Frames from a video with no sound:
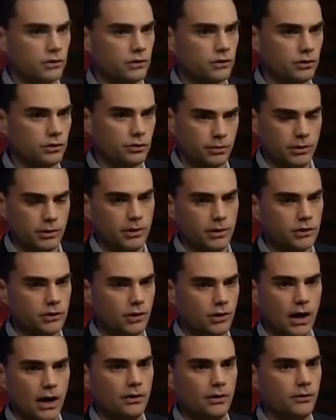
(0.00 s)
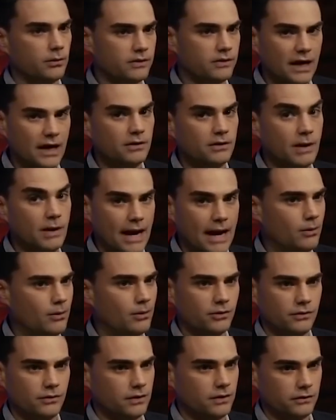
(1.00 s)
It was a 3-week trial. There were 10
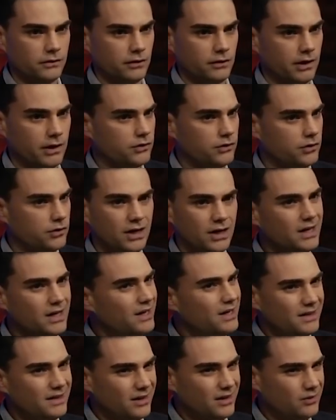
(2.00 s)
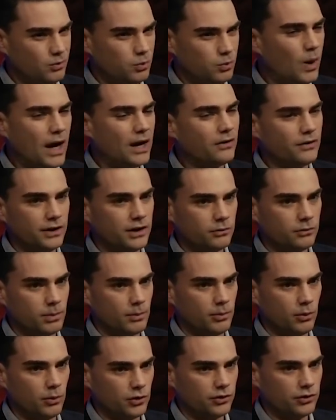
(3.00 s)
hours of consideration. That is wildly
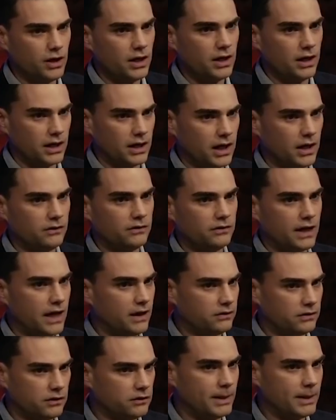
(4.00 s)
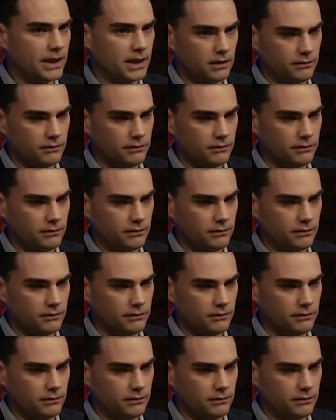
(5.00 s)
disproportionate in a case that has this many